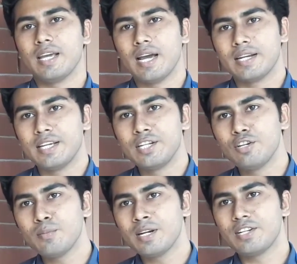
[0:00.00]
and
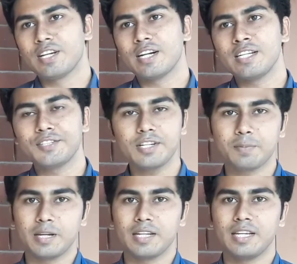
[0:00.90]
inhuman degrading
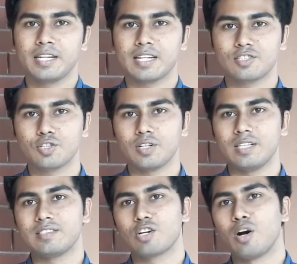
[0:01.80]
treatment in
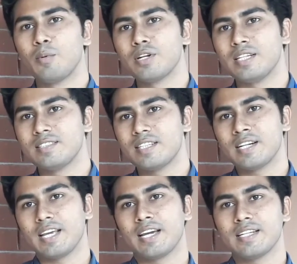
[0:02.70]
custody is a common
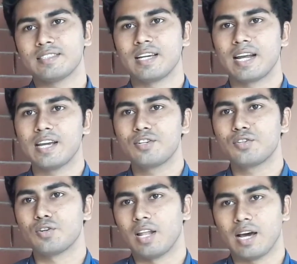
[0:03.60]
incident against the
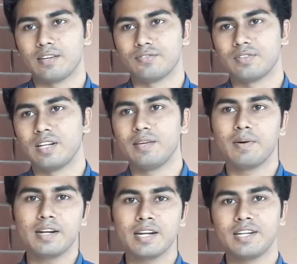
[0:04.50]
right to life,
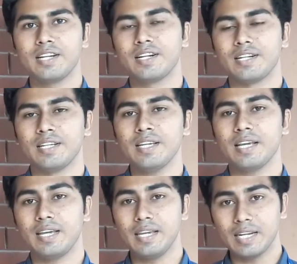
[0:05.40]
liberty and dignity
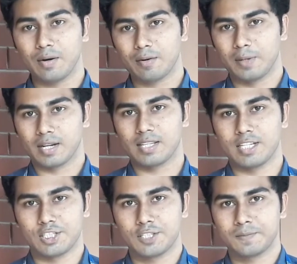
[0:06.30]
in our
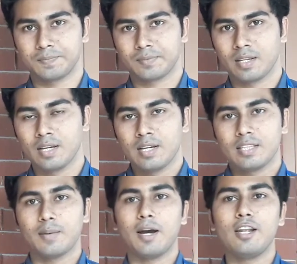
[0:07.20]
Bangladesh.
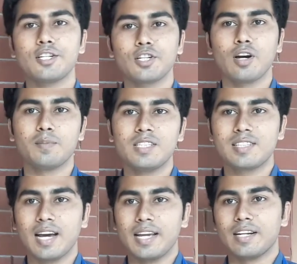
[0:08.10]
The violation of
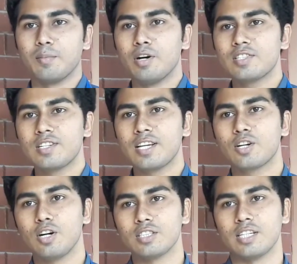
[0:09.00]
this right are mostly
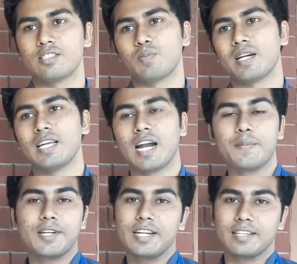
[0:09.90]
caused by the
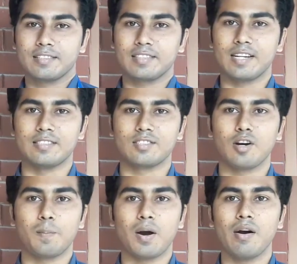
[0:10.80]
arbitrary exercise
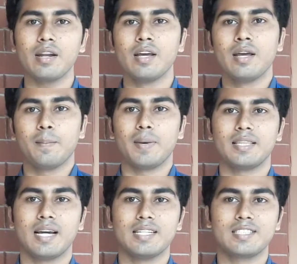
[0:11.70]
of power by the